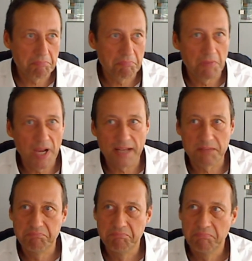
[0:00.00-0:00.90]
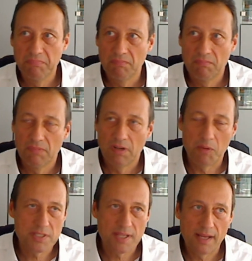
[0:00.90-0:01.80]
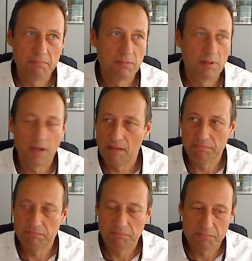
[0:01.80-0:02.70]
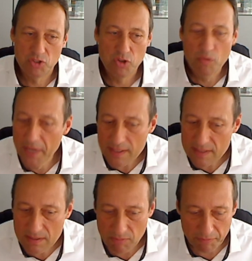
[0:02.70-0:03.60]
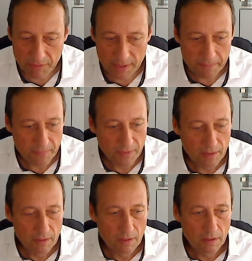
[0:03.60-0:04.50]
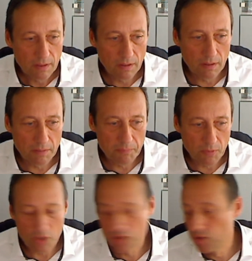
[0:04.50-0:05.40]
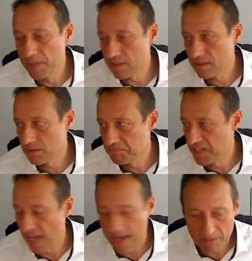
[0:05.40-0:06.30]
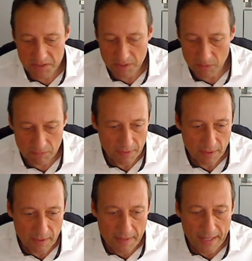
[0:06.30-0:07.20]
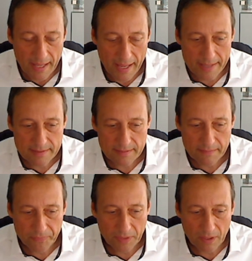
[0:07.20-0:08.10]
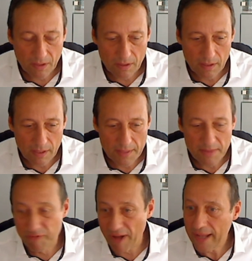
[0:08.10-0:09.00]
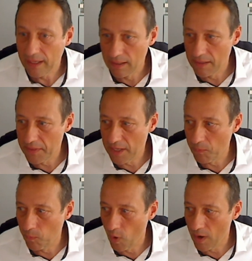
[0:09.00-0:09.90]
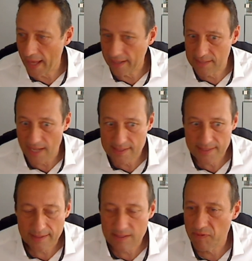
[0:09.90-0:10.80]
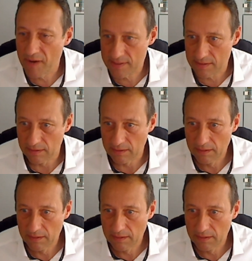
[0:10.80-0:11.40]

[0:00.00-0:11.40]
like, I would say, 2 minutes roughly, or 2 minutes 10 or so. And in the final, they were like 10 seconds faster.